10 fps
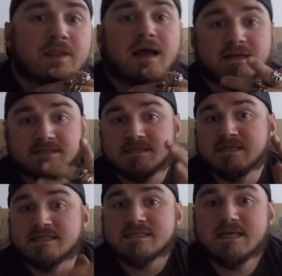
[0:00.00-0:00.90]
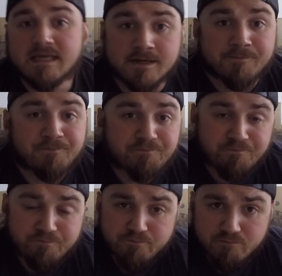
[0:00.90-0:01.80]
as DC.
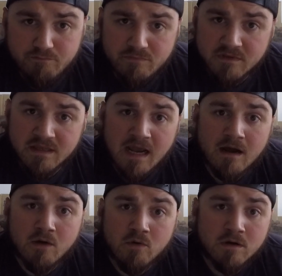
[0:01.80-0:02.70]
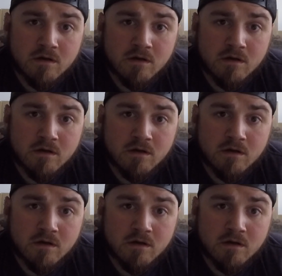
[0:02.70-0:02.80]
Now,